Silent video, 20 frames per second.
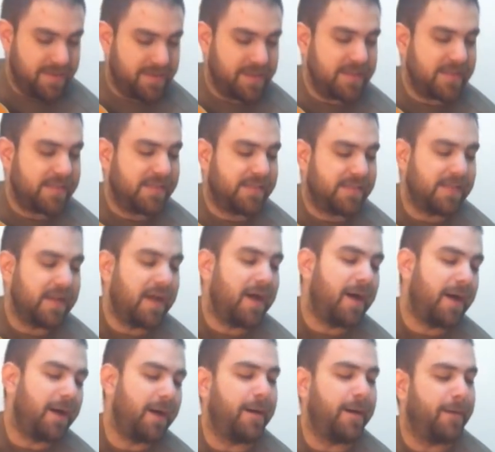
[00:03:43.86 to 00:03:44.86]
this
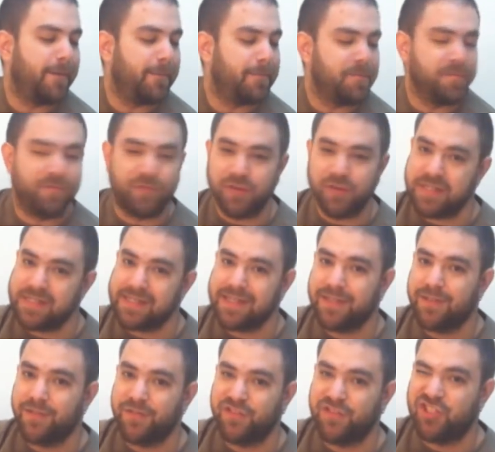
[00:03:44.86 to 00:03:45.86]
um,
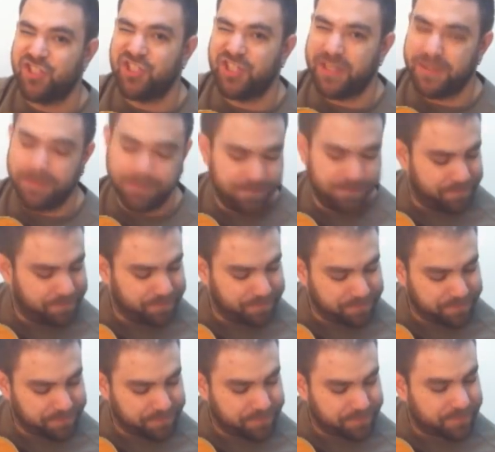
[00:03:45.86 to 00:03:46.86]
voicing of G
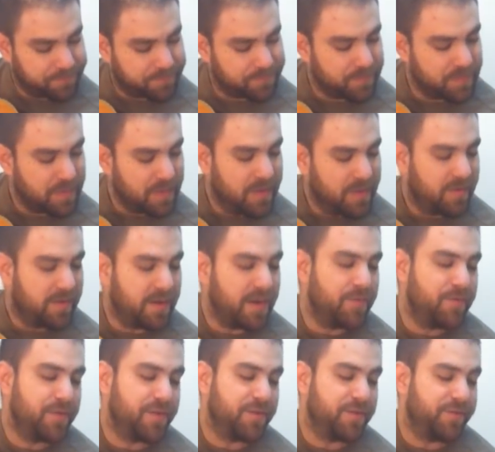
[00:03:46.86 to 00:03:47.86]
okay,
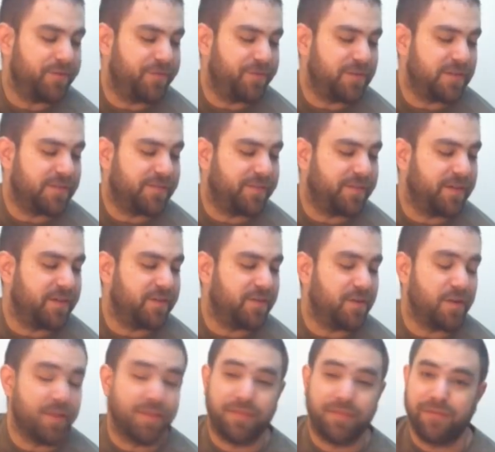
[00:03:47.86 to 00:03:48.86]
with your first finger
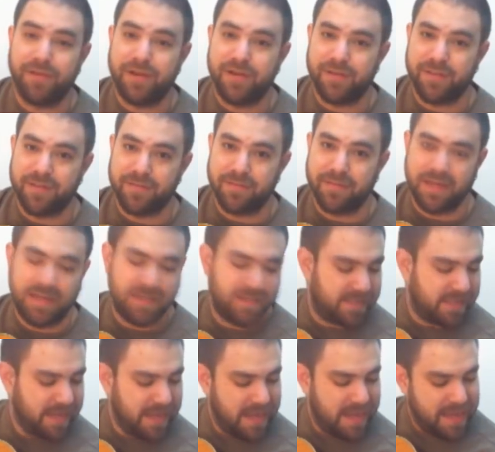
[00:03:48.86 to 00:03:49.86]
on three on the
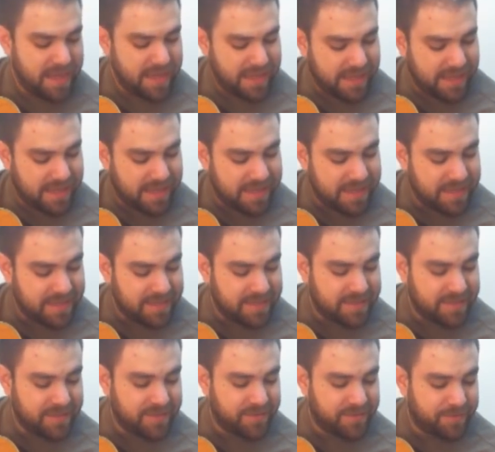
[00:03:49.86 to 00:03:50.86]
bass and
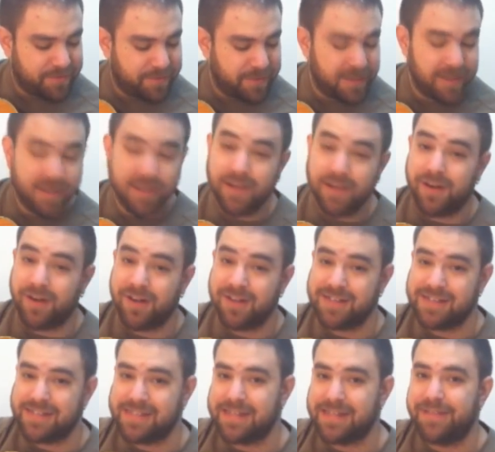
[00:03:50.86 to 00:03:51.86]
your pinky on
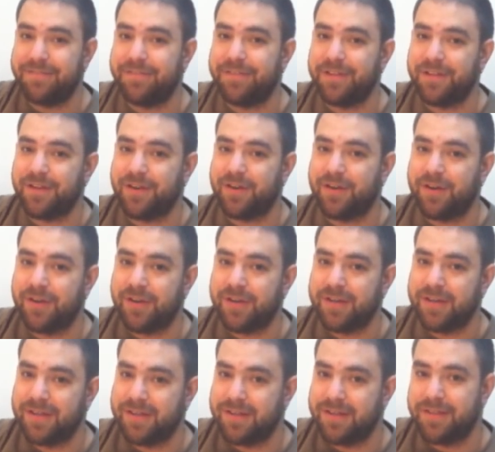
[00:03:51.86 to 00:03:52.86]
seven on
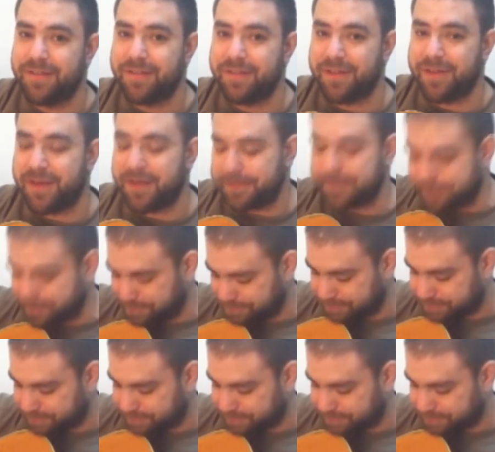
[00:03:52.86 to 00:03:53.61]
the